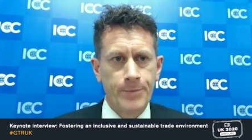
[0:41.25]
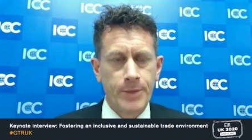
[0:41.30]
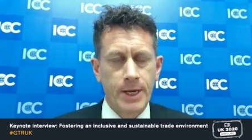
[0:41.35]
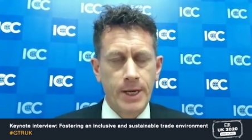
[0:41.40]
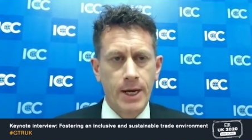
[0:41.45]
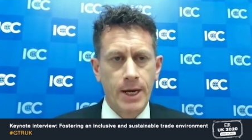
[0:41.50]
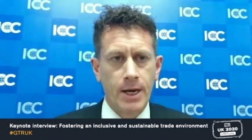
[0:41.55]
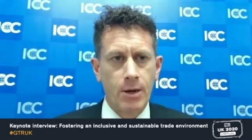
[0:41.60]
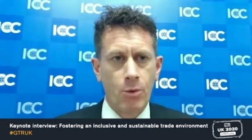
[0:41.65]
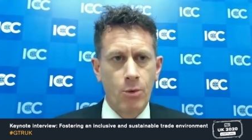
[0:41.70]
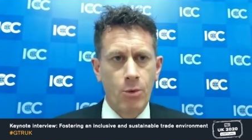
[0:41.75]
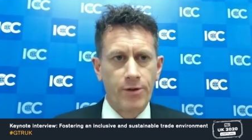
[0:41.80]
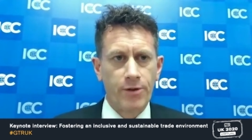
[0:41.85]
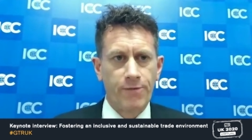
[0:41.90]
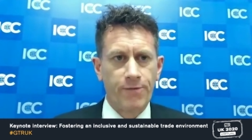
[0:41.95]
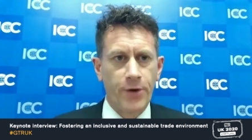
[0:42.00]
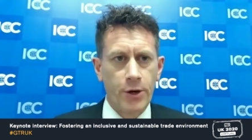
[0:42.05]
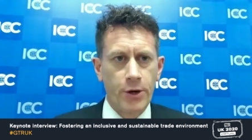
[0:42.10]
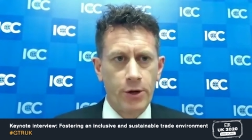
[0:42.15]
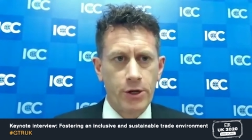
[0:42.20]
what the
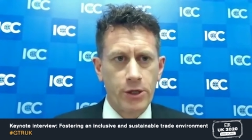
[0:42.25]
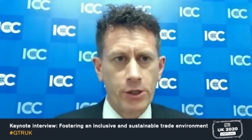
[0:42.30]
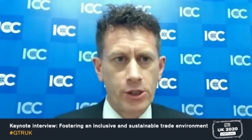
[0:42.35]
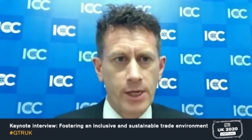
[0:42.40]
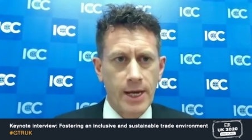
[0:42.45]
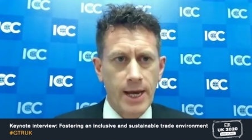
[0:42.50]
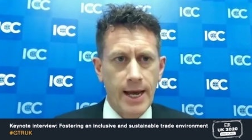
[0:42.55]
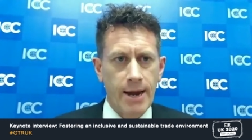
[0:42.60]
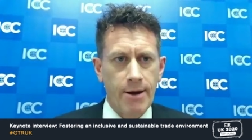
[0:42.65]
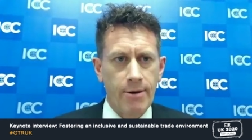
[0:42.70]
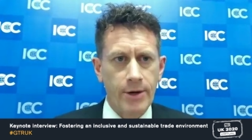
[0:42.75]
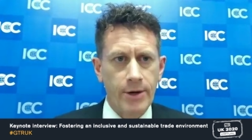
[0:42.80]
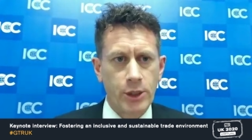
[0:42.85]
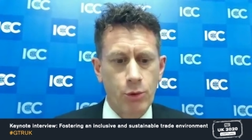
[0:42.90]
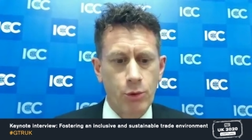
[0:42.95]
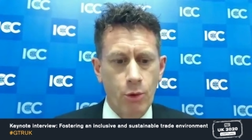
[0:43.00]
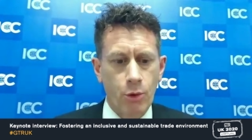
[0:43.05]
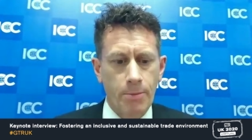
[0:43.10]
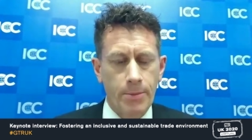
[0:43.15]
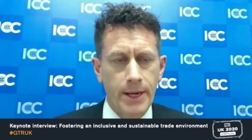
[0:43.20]
focus areas
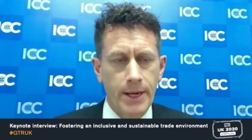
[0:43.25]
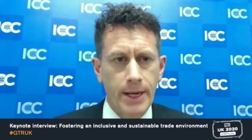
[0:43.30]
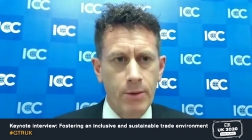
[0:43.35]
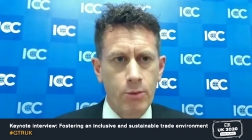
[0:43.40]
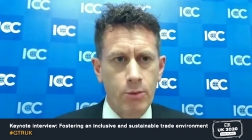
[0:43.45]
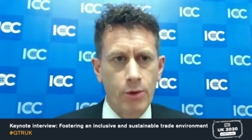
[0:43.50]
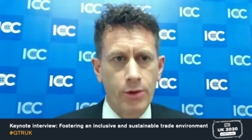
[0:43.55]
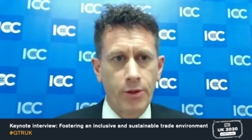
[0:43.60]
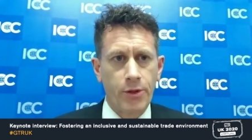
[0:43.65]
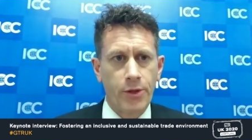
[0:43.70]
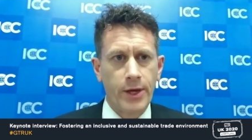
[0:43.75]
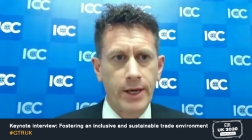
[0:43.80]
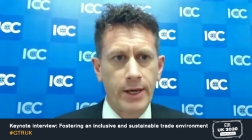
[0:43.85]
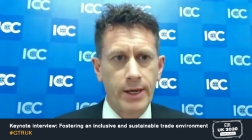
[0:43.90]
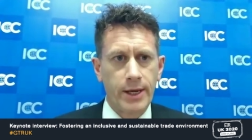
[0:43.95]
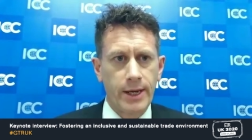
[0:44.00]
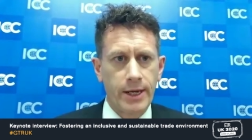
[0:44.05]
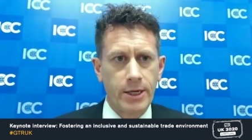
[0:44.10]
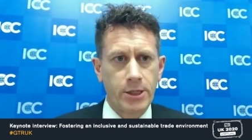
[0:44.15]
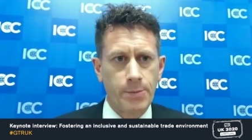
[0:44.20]
will be and what the
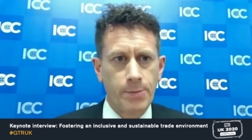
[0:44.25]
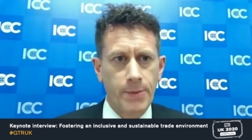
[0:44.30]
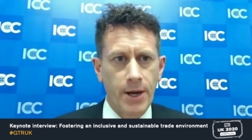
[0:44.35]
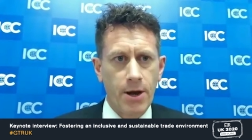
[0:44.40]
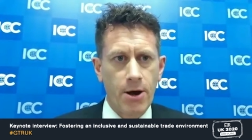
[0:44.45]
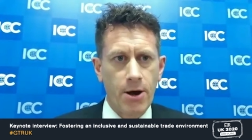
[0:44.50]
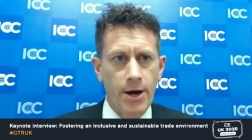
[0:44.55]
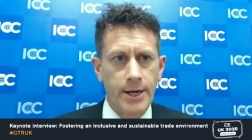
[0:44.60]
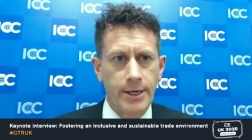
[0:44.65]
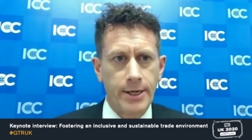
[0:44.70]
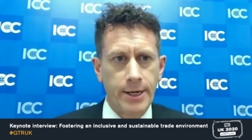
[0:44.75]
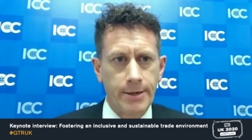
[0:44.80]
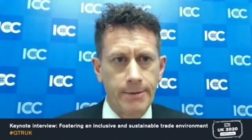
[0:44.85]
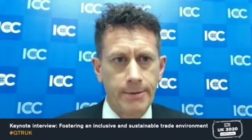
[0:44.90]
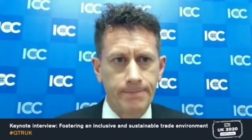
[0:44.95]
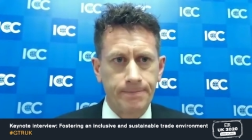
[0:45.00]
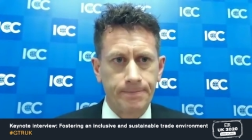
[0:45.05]
thinking is behind it.